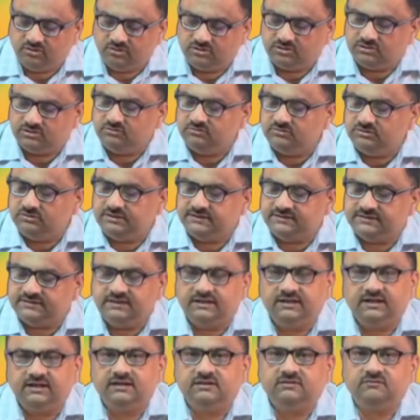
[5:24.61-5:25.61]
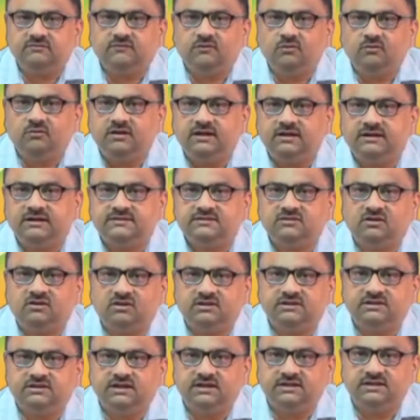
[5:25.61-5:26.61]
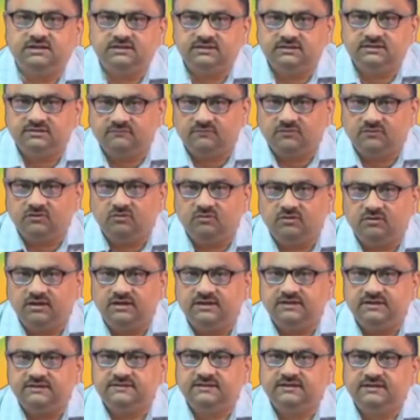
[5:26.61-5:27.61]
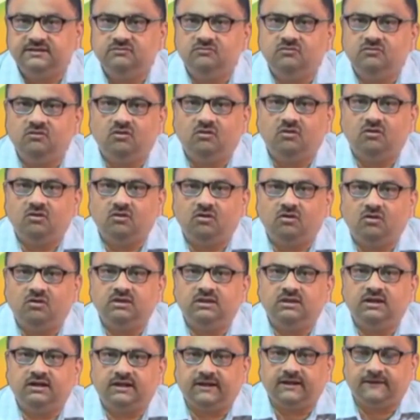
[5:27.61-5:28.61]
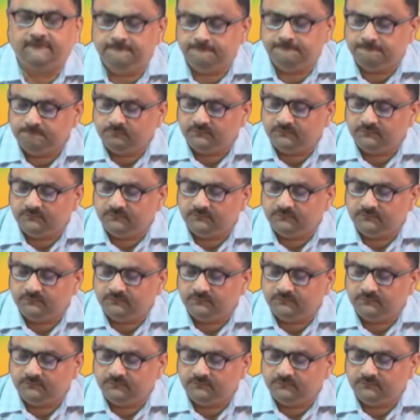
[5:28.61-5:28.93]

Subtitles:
So, this entire flow rate is not changed. The flow rate is Q all the time.